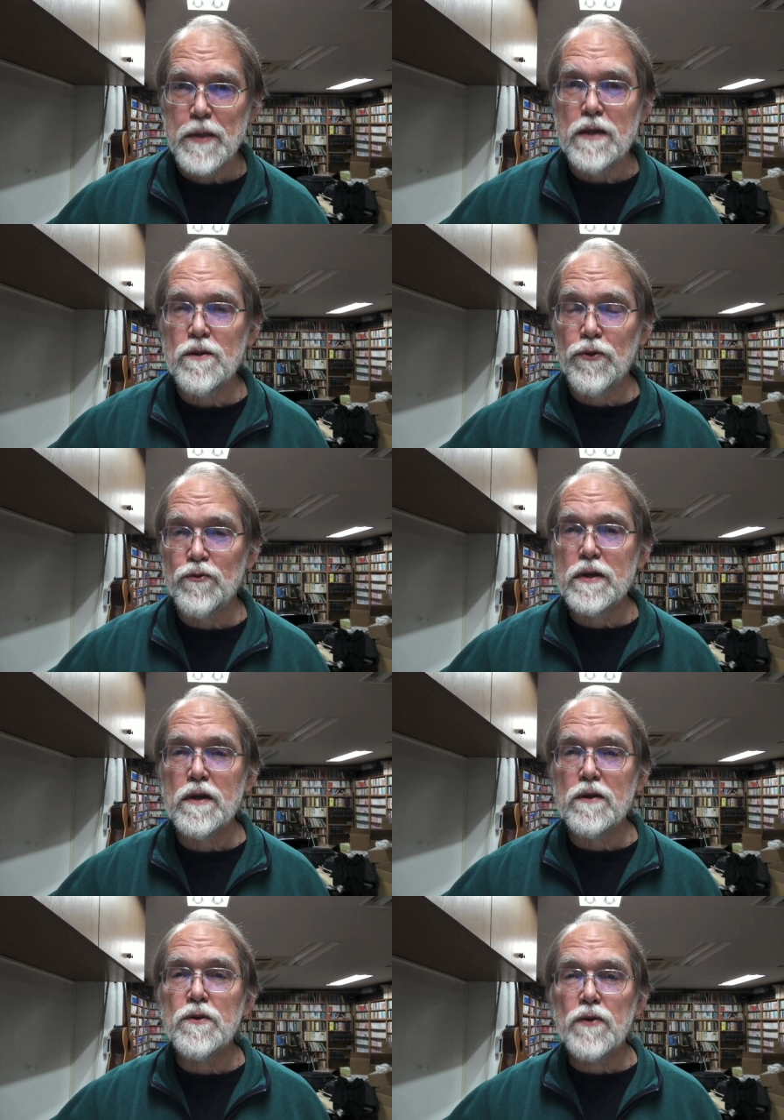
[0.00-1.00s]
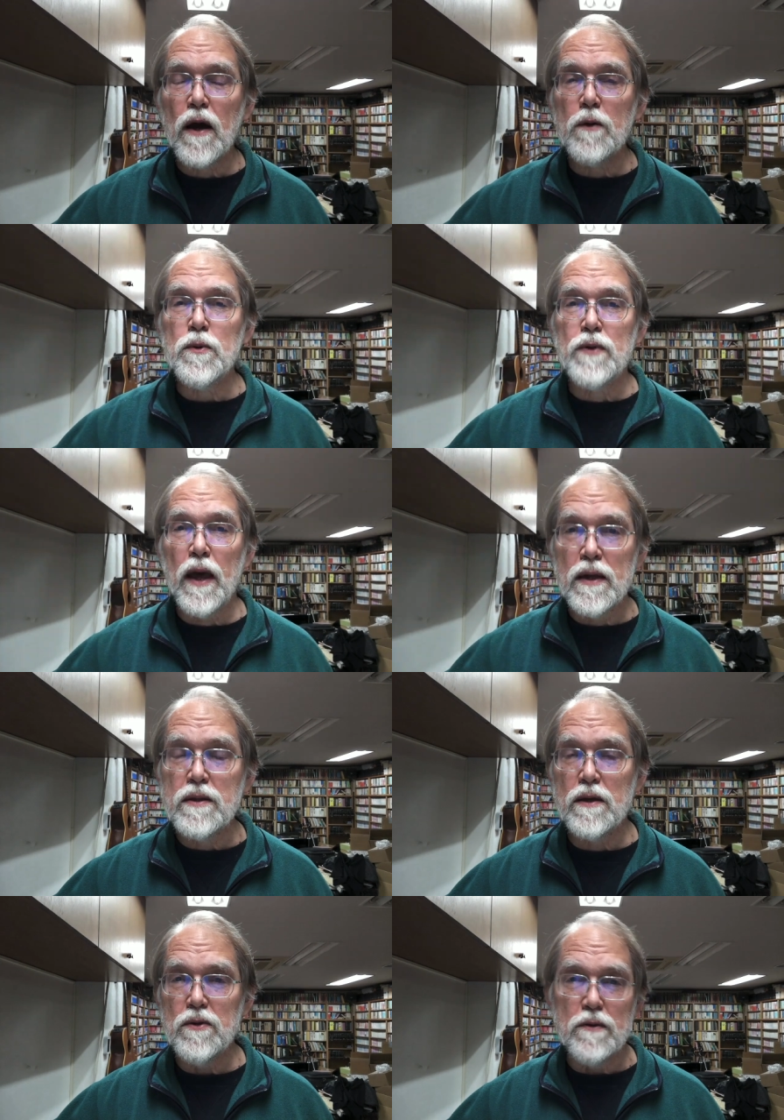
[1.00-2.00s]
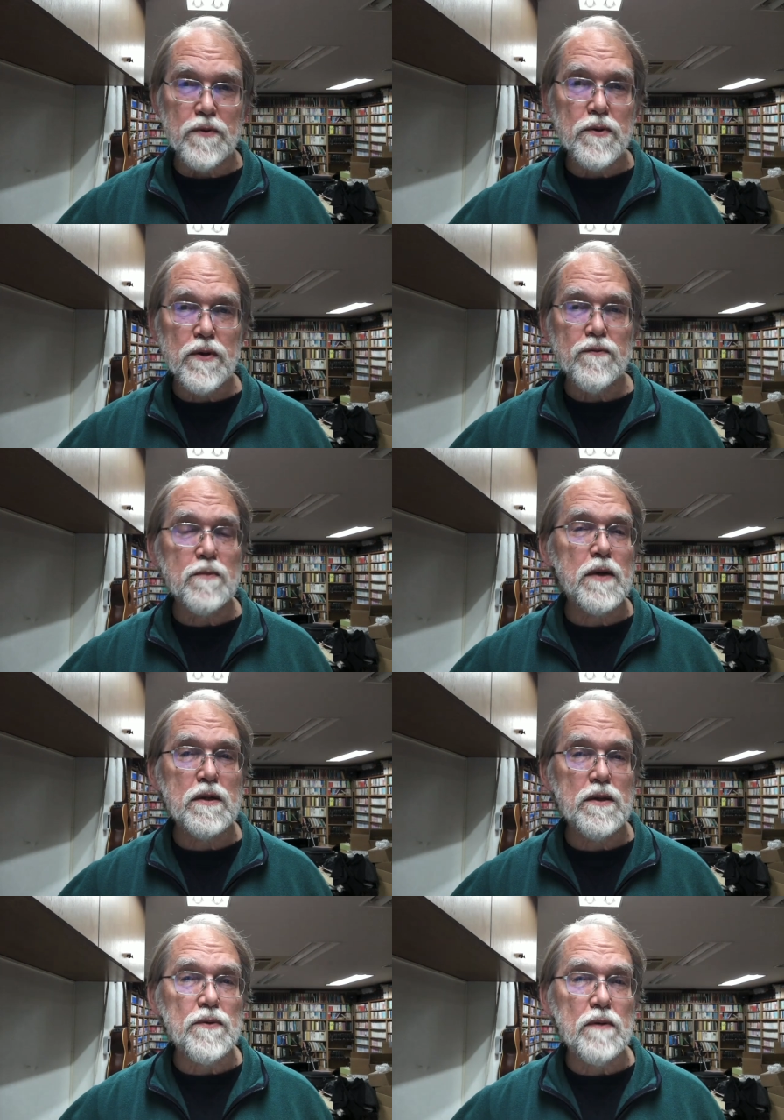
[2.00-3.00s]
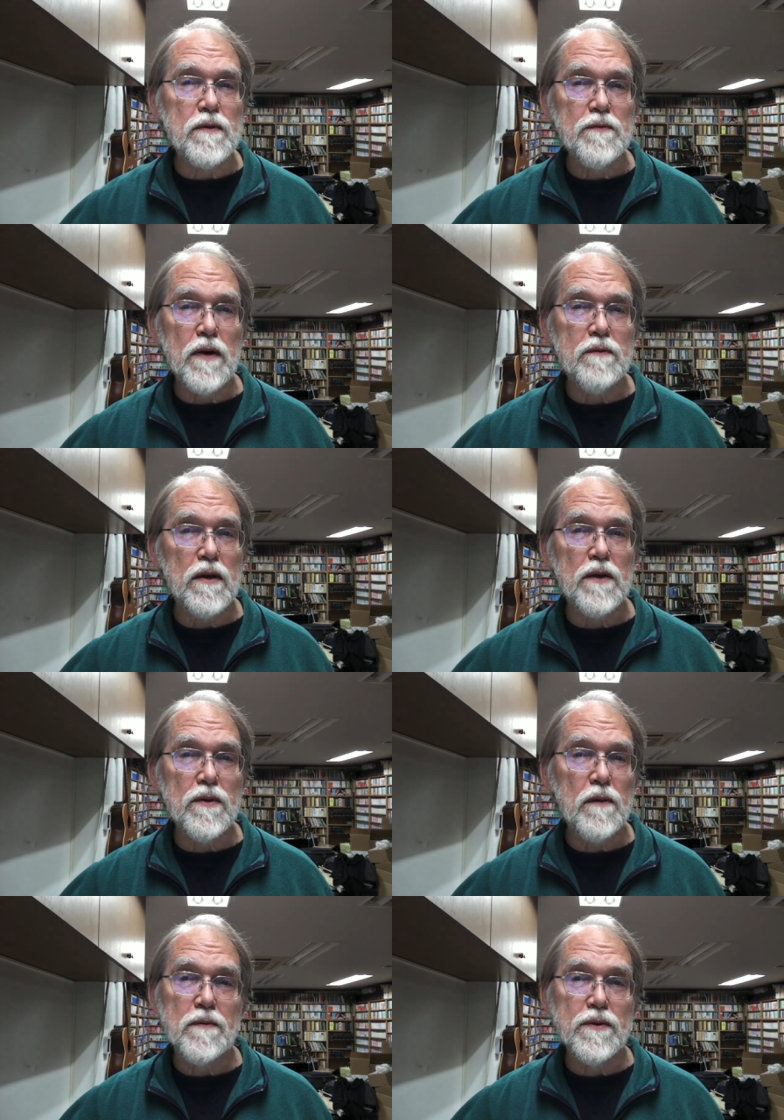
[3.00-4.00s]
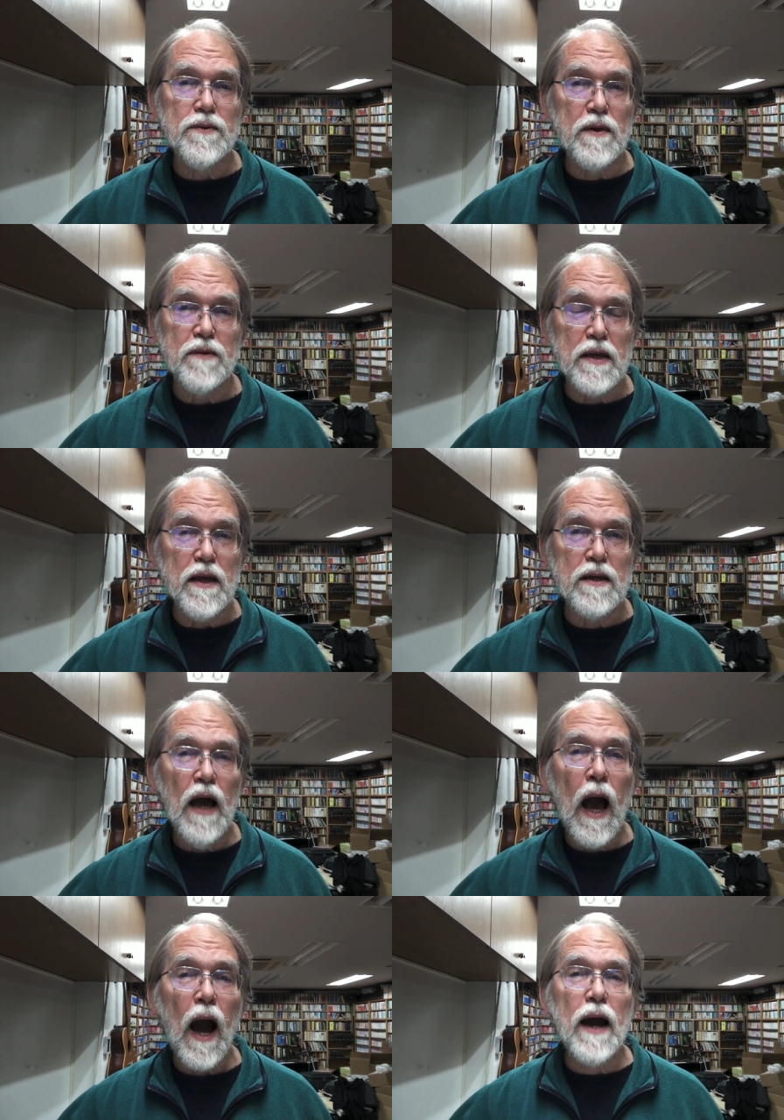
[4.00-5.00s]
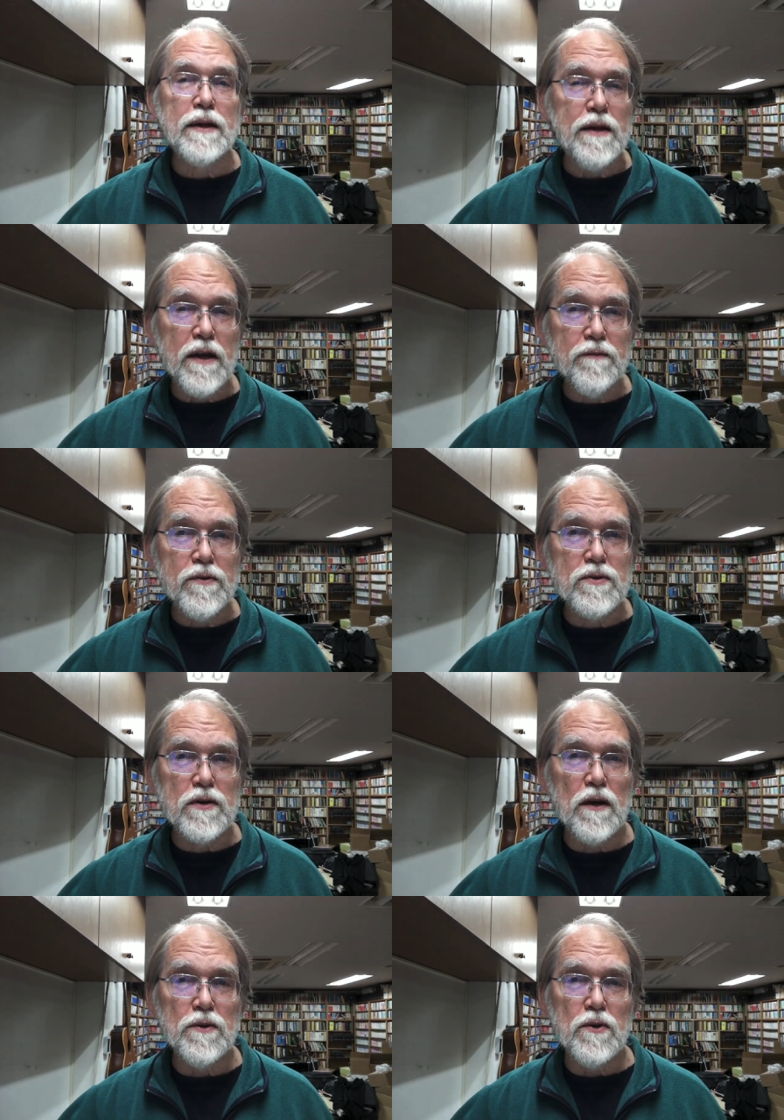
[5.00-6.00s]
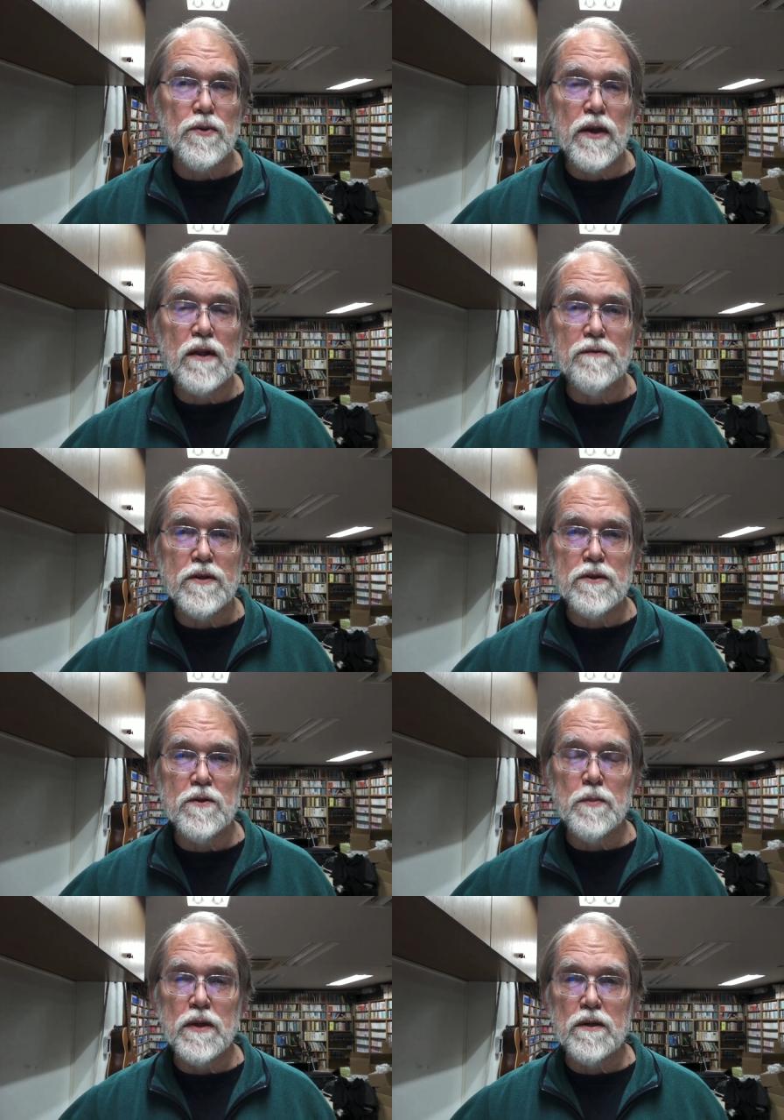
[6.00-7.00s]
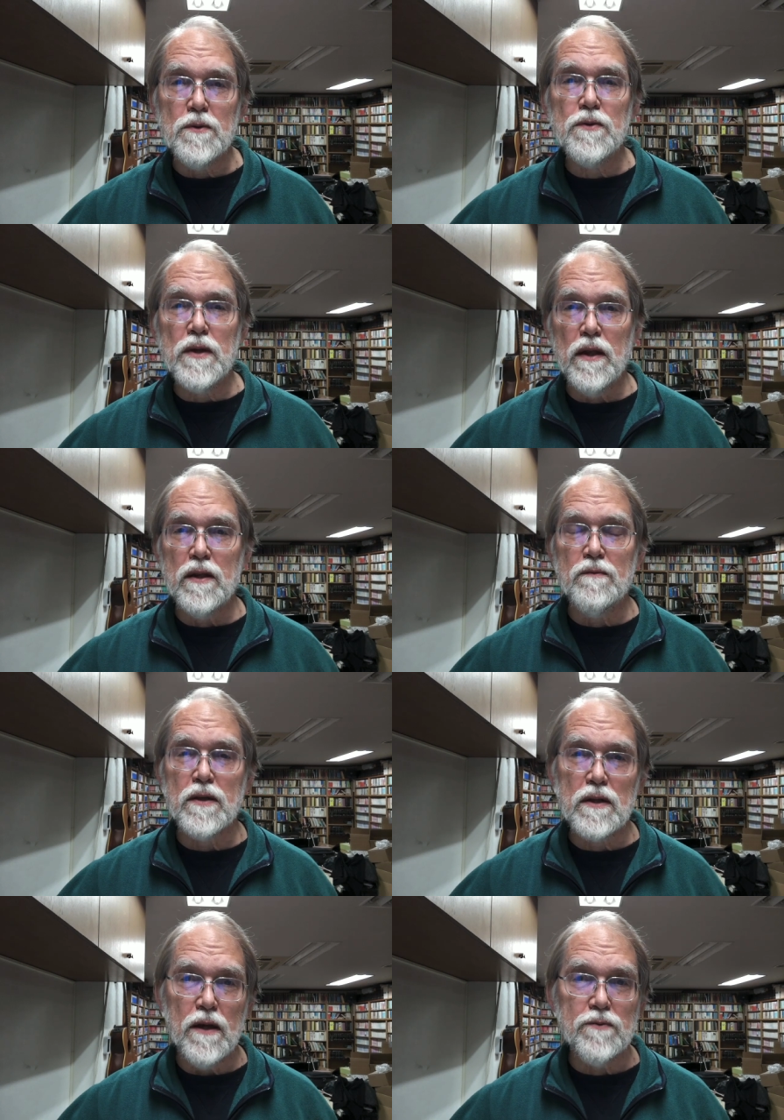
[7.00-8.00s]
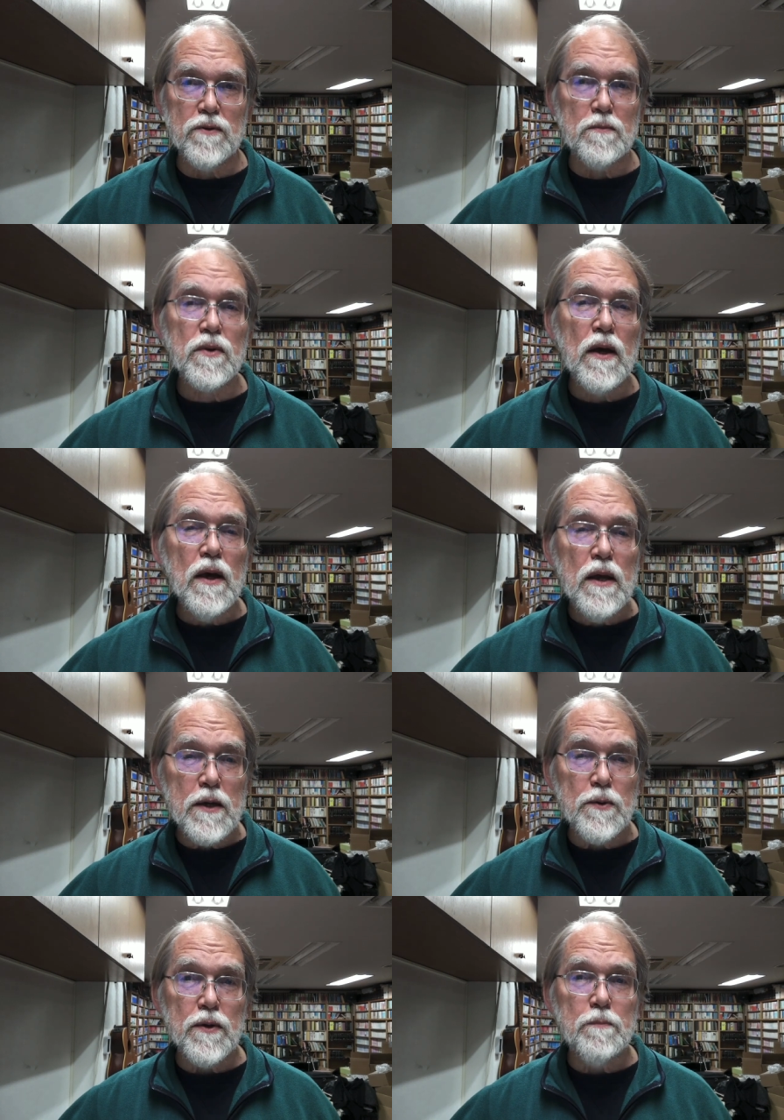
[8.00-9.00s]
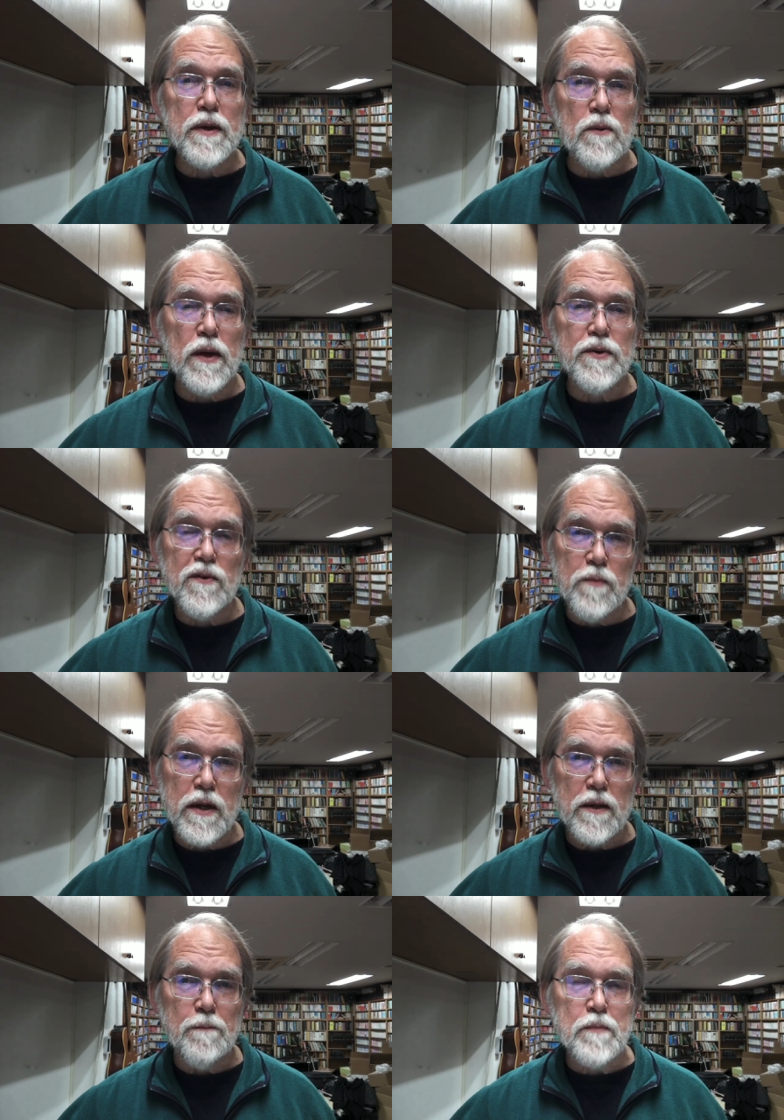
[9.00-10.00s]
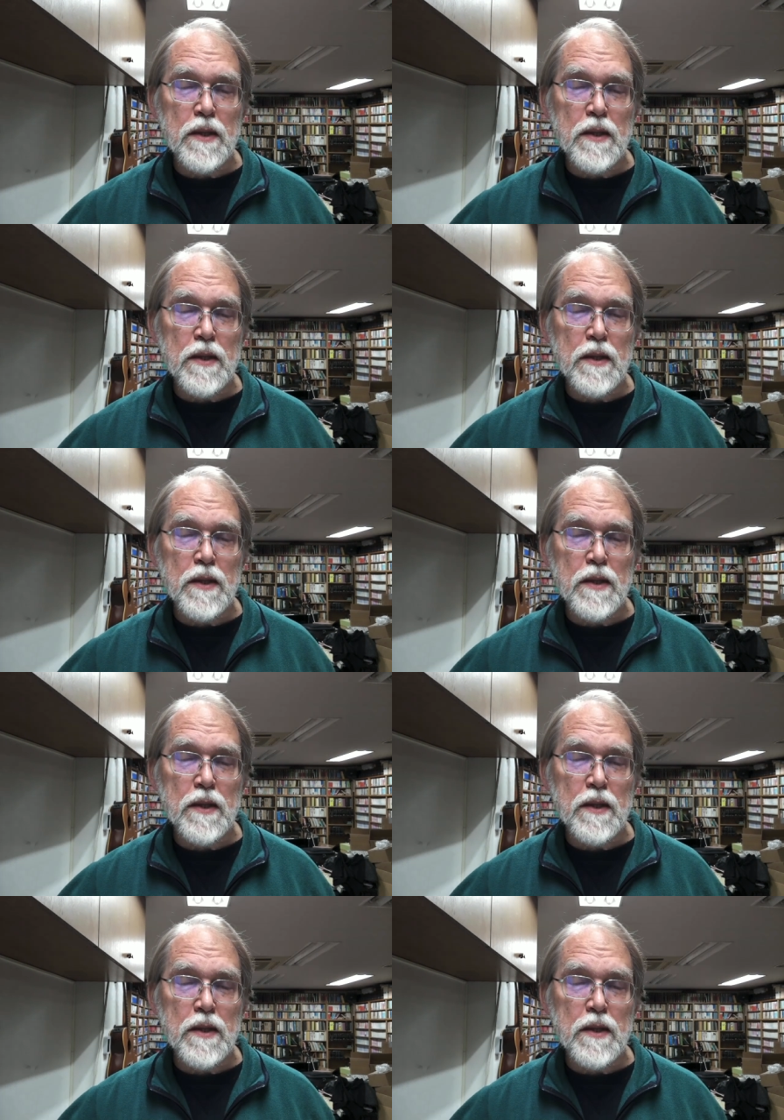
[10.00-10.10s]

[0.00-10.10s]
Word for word: In the 3 years I was at that university from 1975 to 1978, I never saw those televisions being used in any of the classrooms. It was a big waste of money.